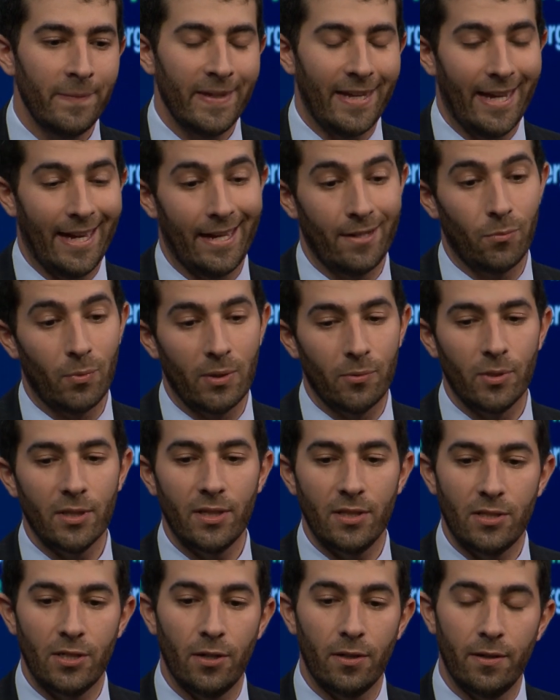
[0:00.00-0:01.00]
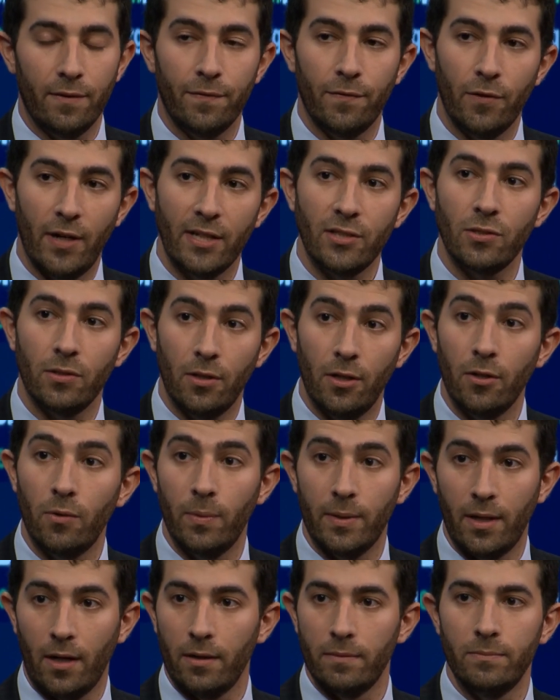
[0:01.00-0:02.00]
And we really took a fresh look
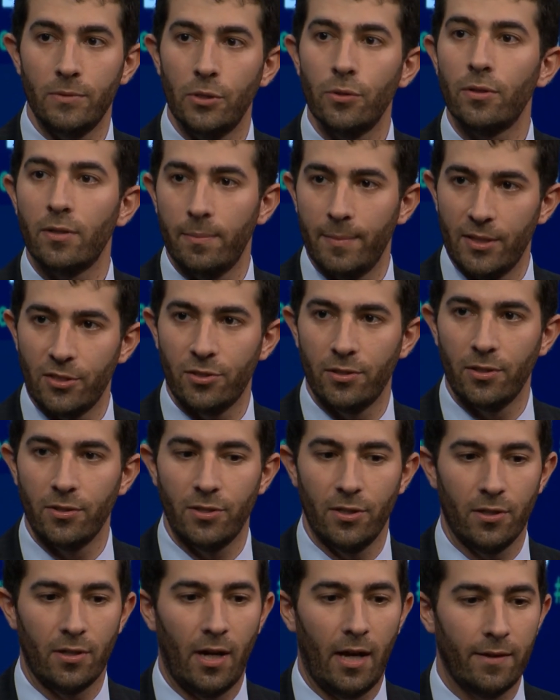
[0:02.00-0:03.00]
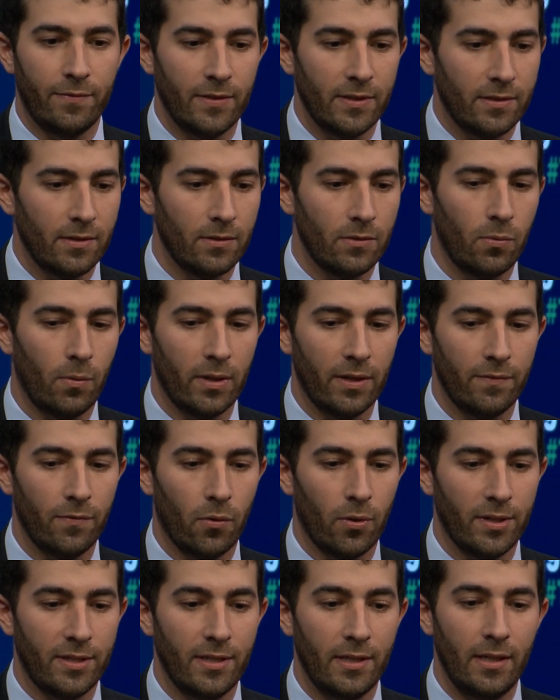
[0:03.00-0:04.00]
when our new commissioner took office in
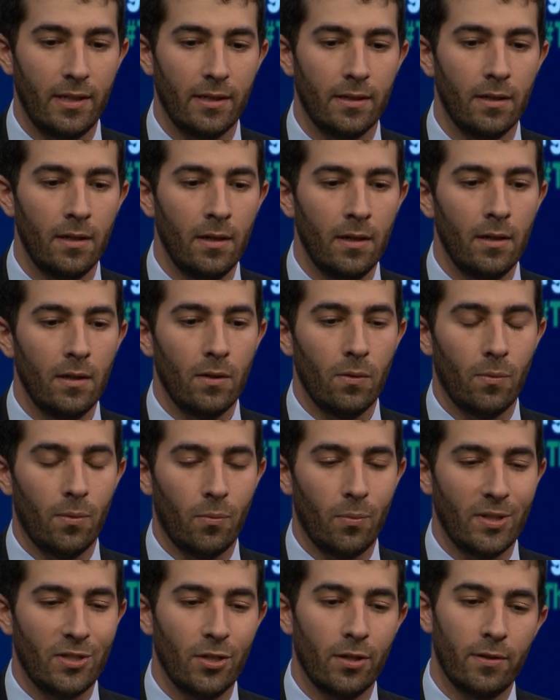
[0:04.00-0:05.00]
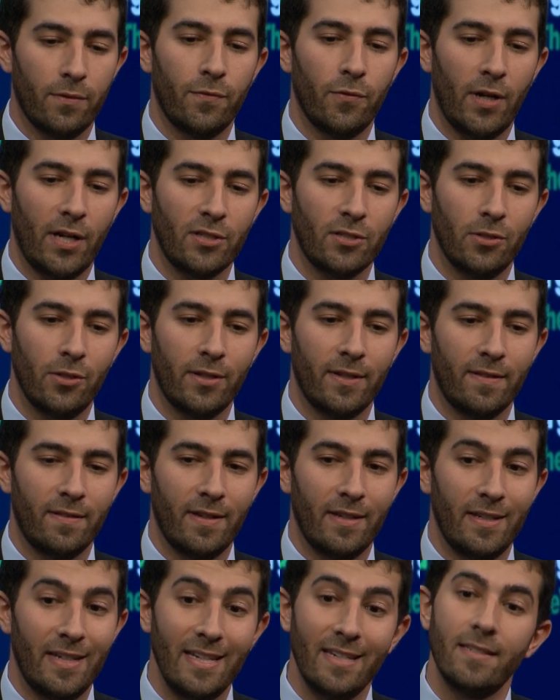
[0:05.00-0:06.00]
2014. We took a fresh look and
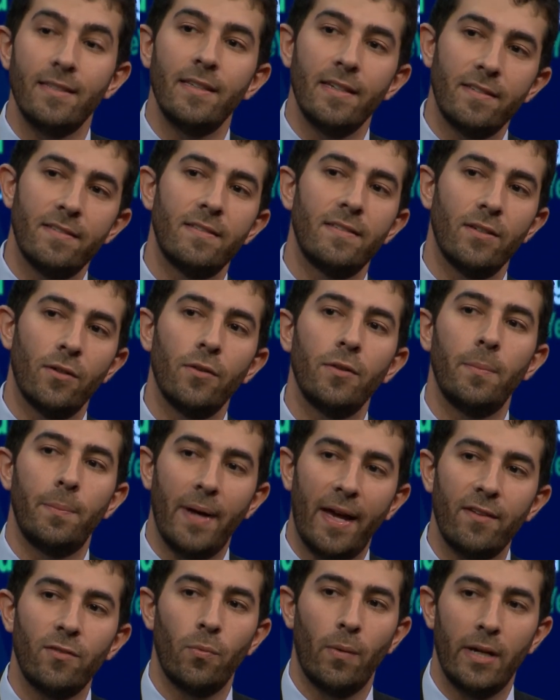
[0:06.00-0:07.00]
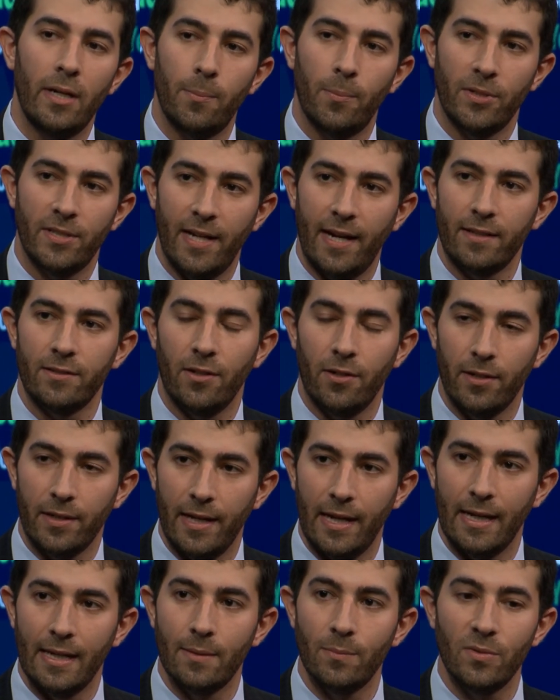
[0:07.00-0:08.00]
said, is this still the best way to protect our
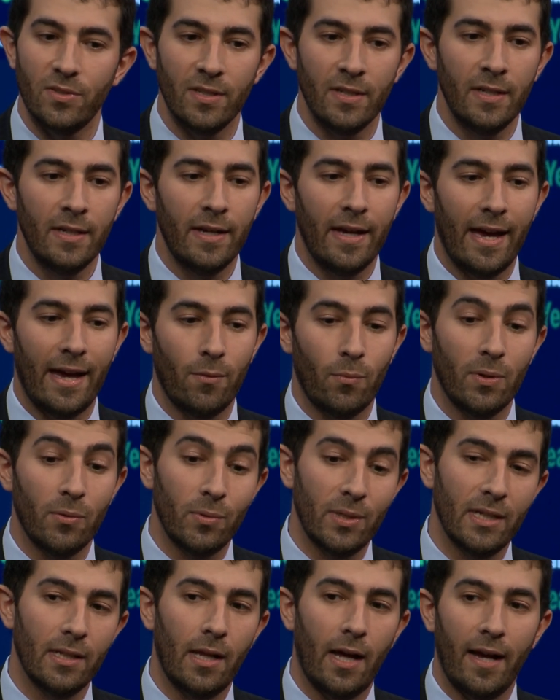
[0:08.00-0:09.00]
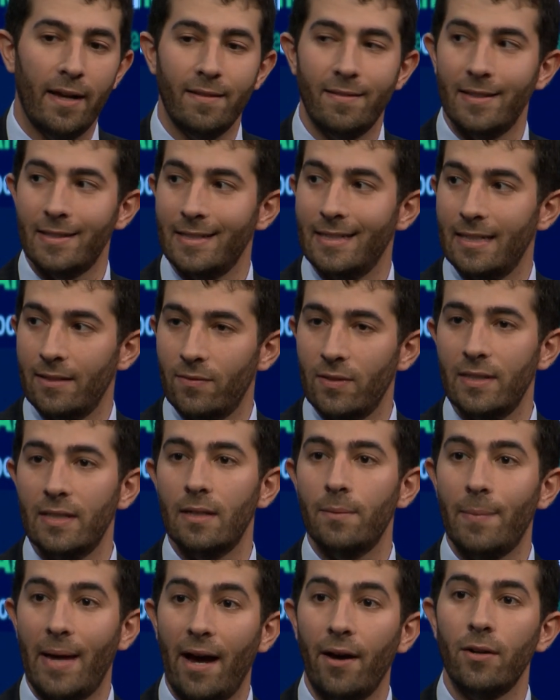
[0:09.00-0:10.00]
games? And we realized that given the
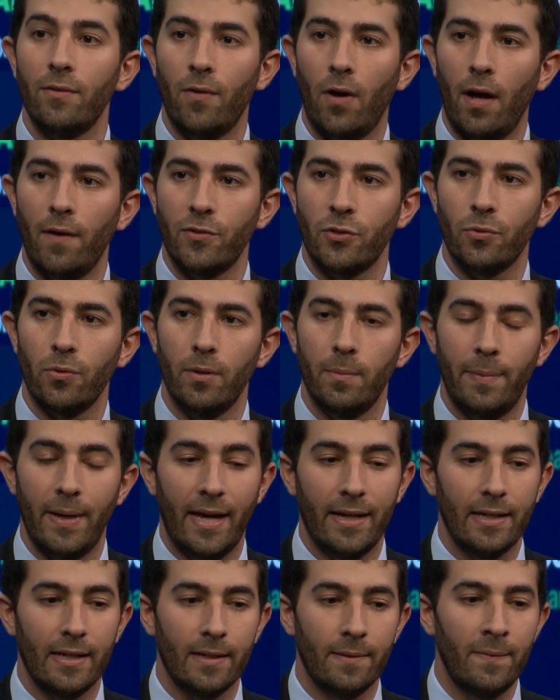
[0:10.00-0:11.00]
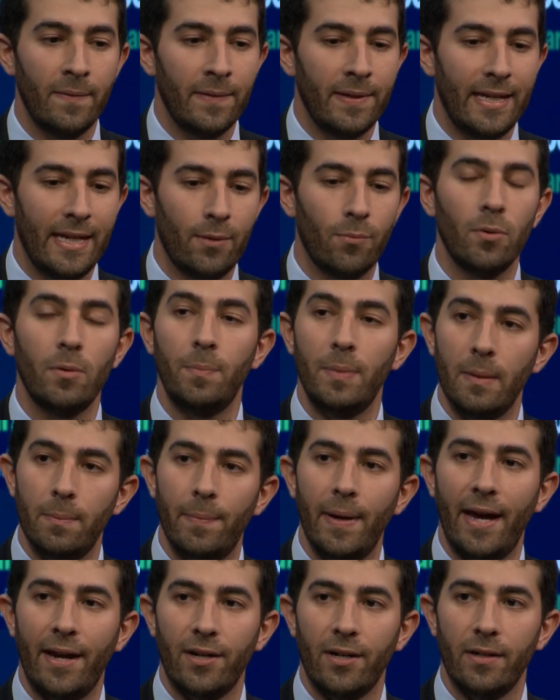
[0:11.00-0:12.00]
amount of offshore betting, it would be
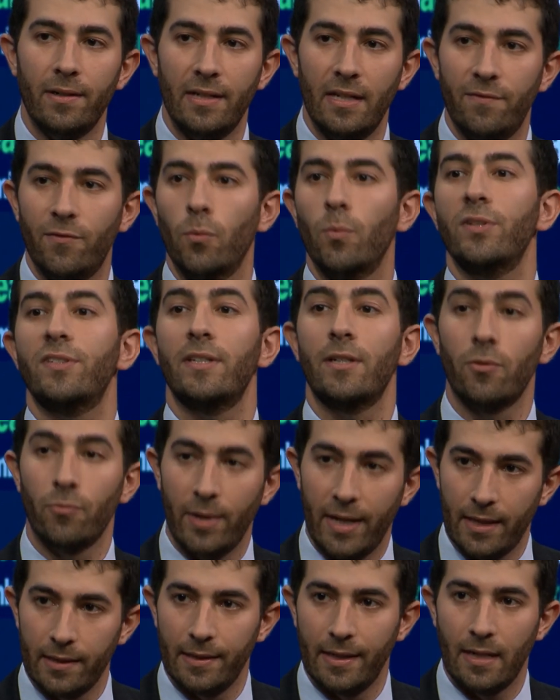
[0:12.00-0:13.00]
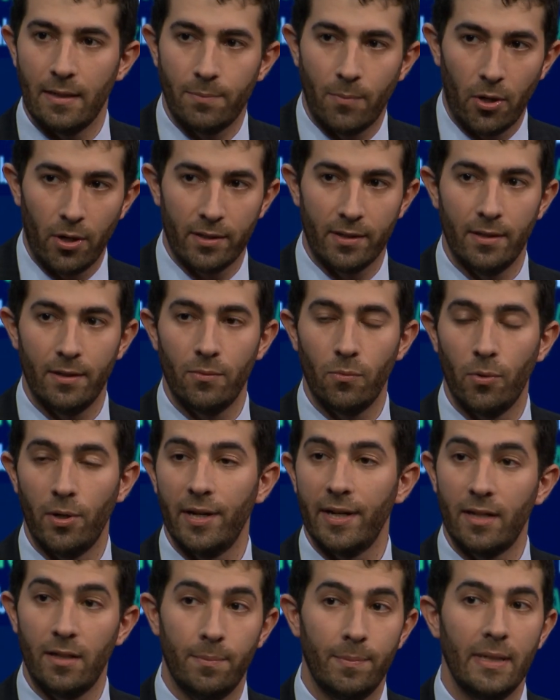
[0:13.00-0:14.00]
better if it was in a regulated market where
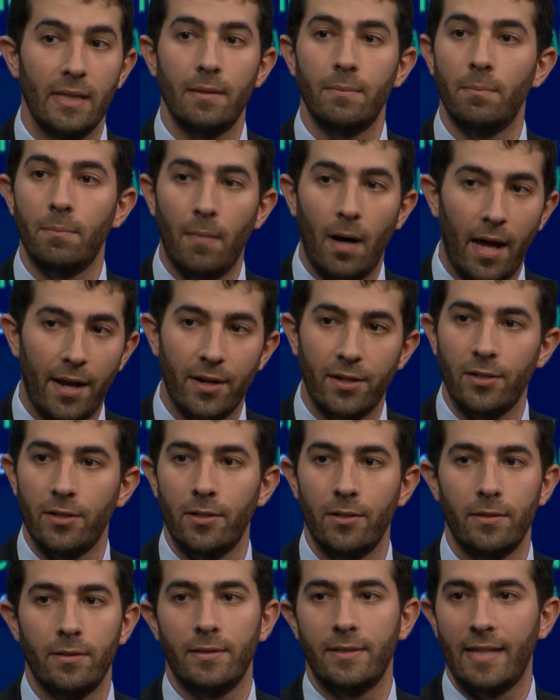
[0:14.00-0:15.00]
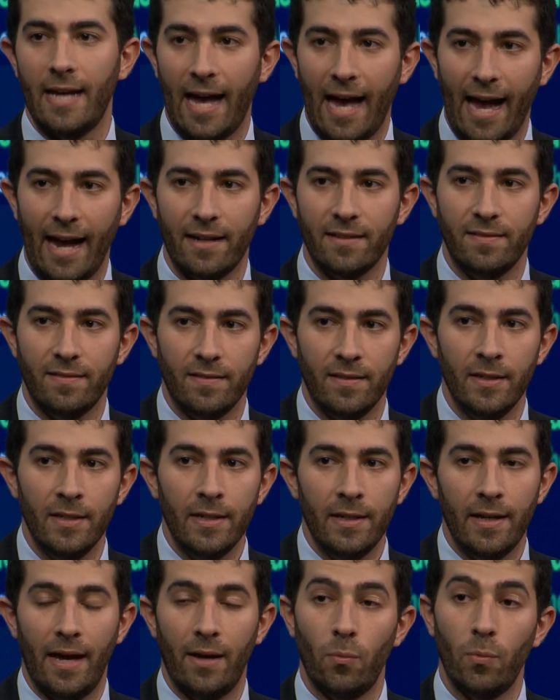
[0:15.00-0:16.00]
it could be monitored, taxed,
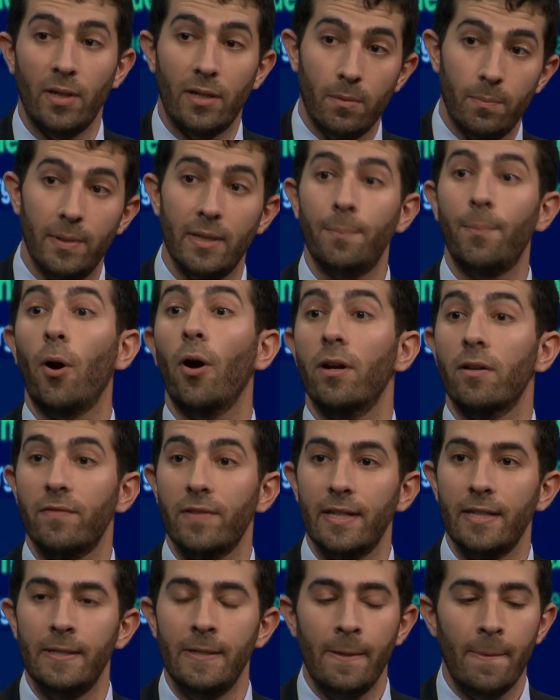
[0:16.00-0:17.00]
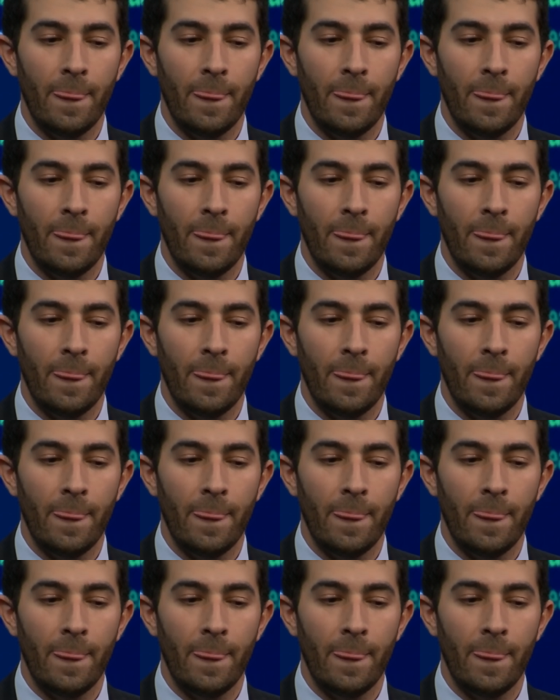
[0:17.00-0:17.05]
and we could be a part of it.